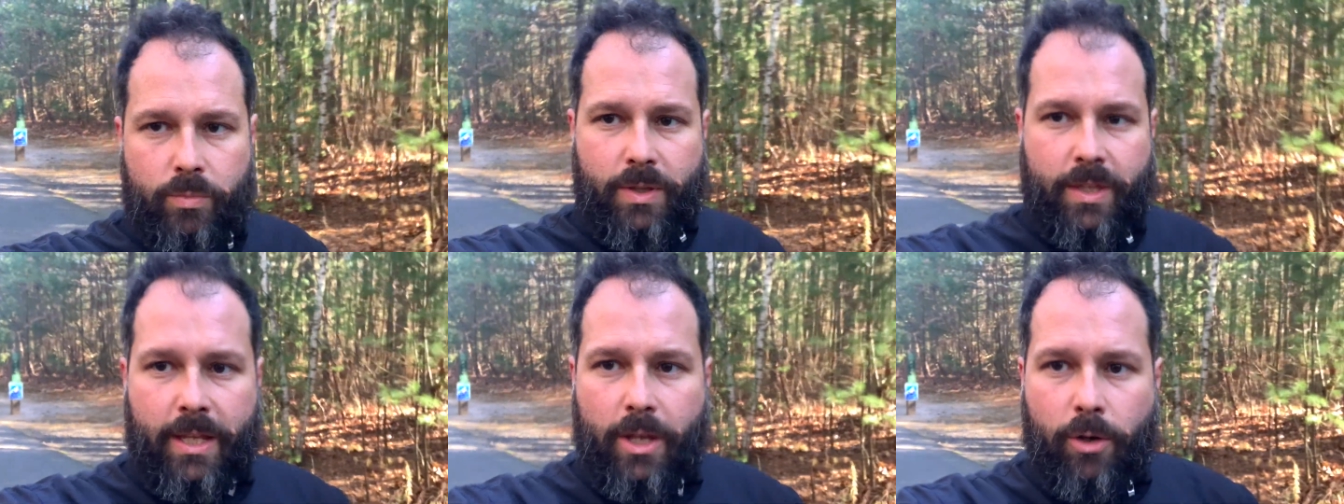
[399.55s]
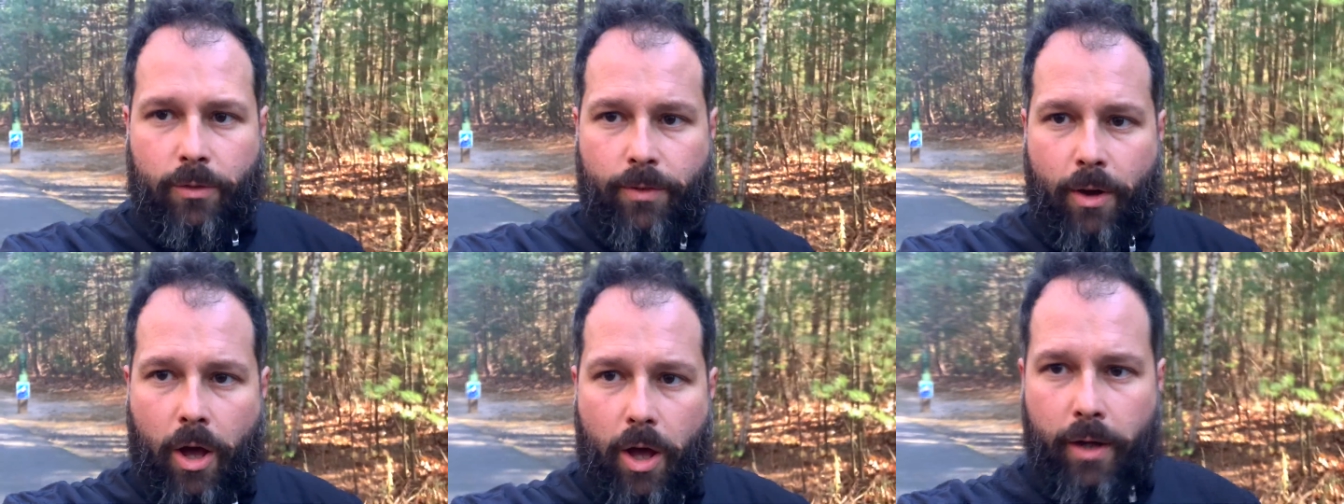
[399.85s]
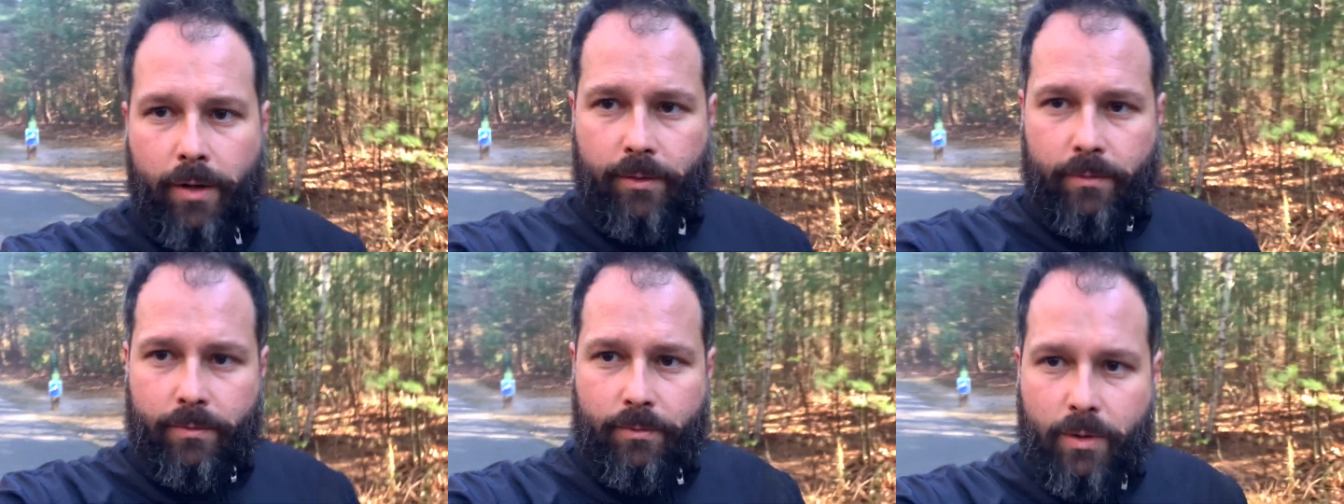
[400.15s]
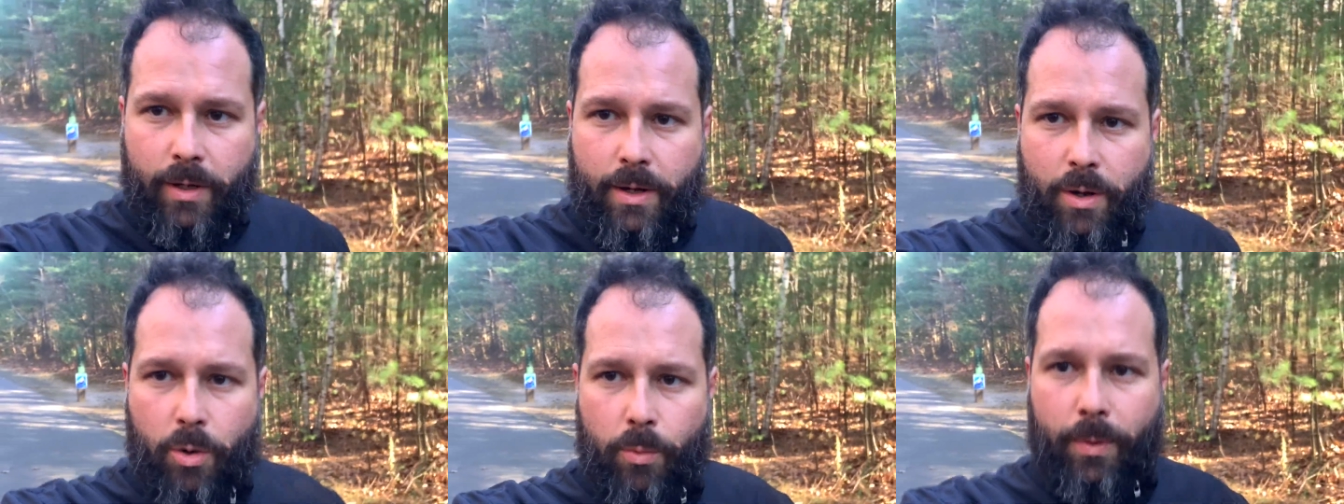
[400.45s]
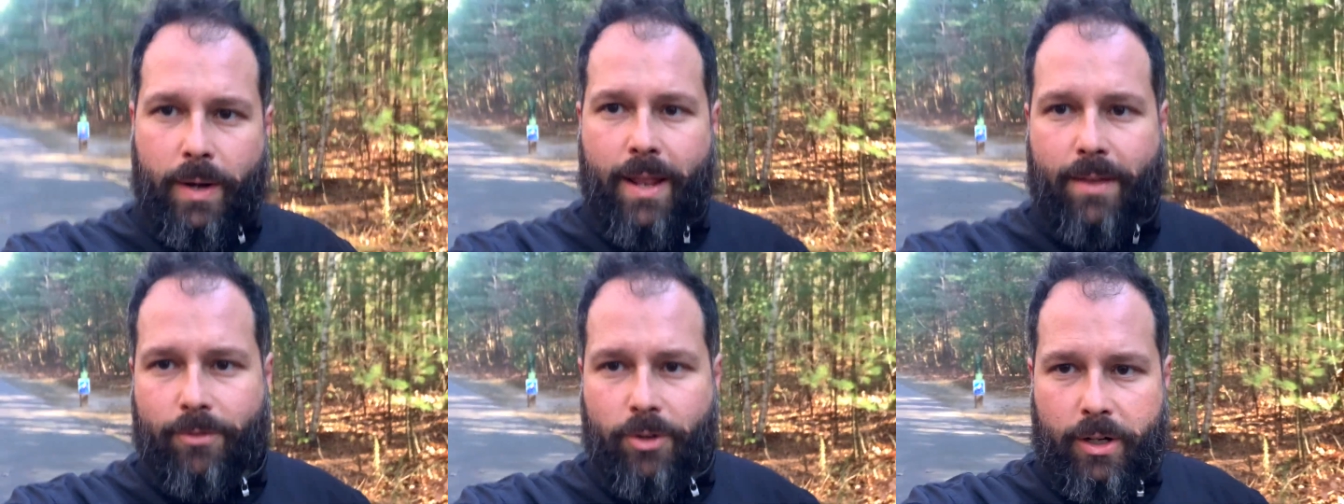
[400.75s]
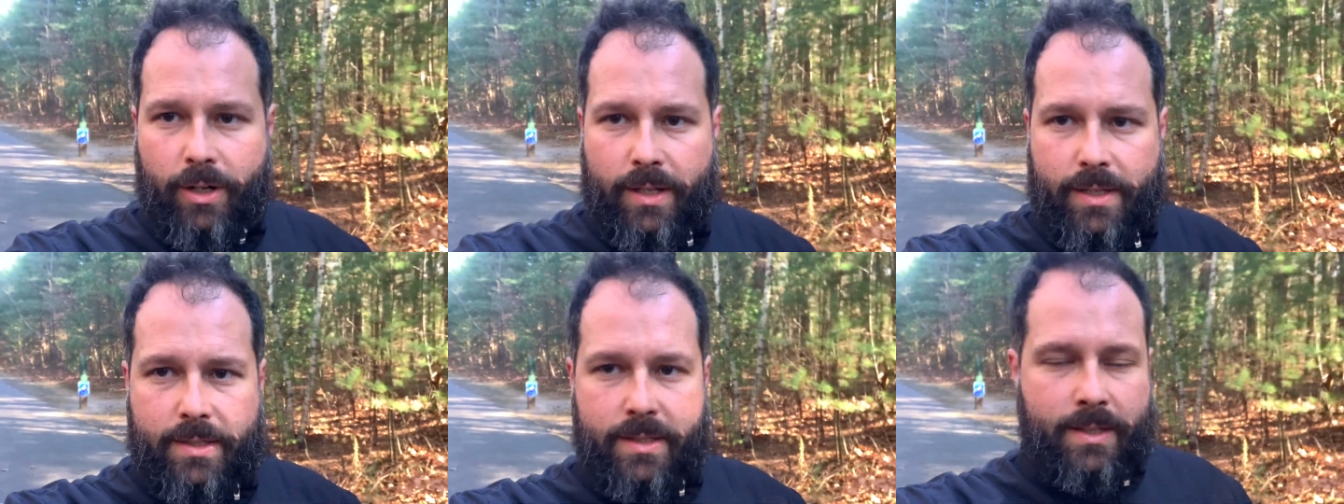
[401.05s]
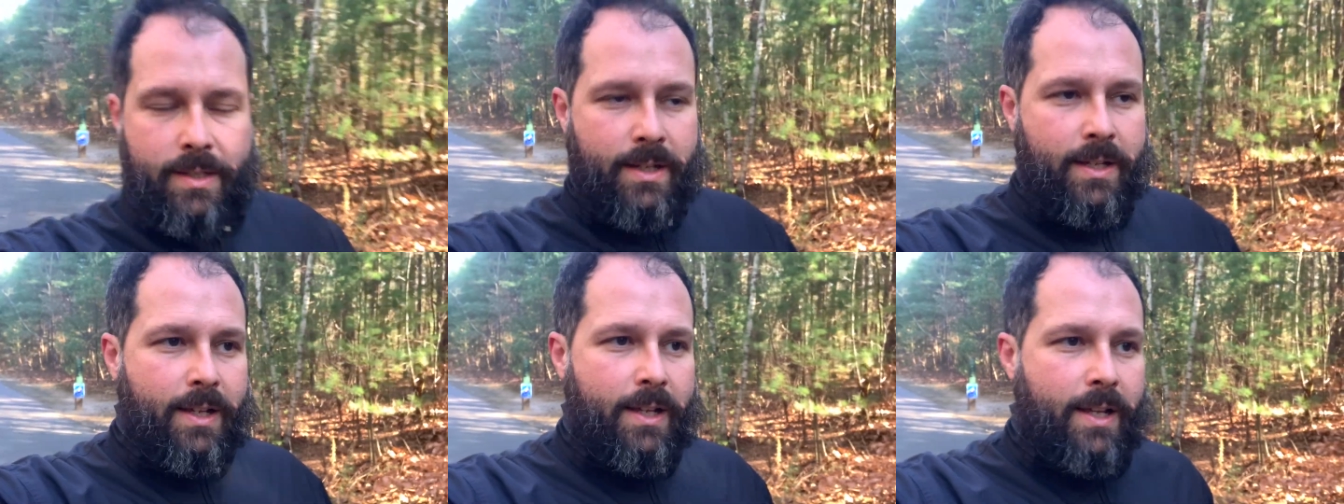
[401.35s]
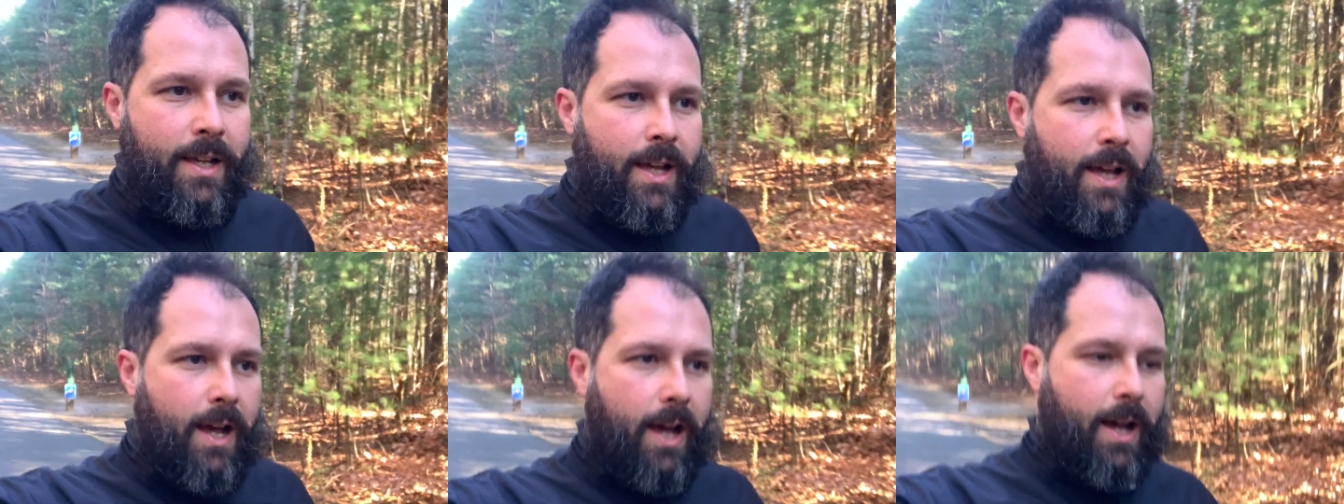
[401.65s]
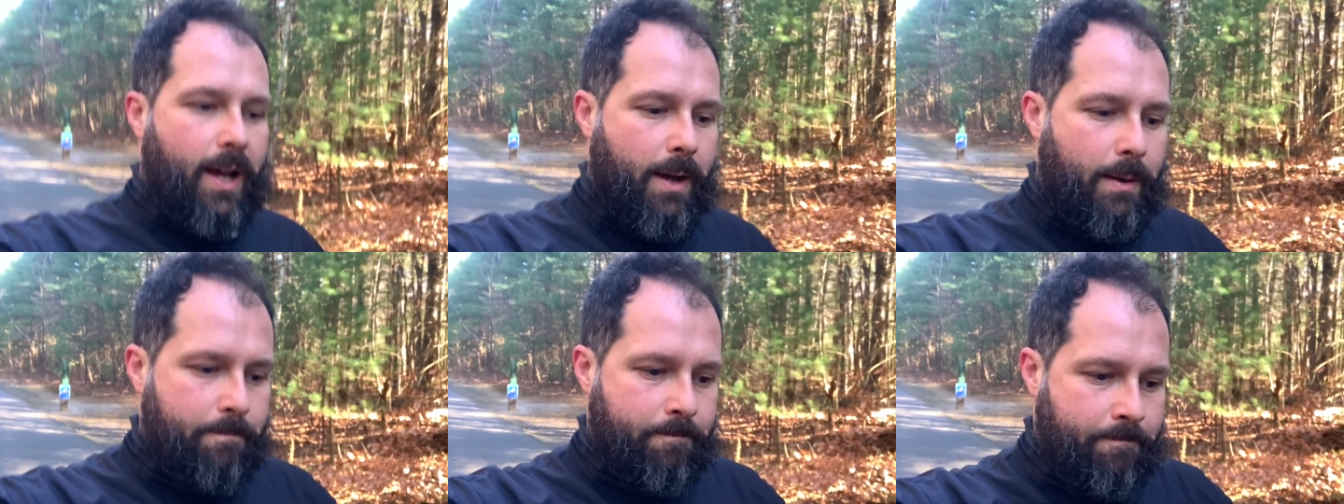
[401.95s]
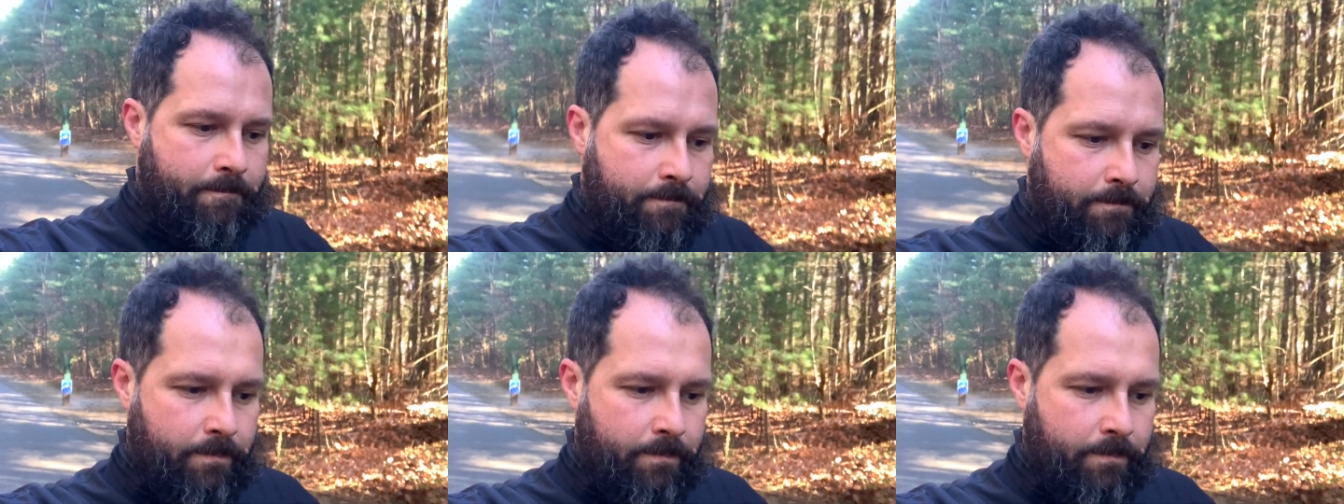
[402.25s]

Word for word: Theo Von, right? Or whatever it is. Um,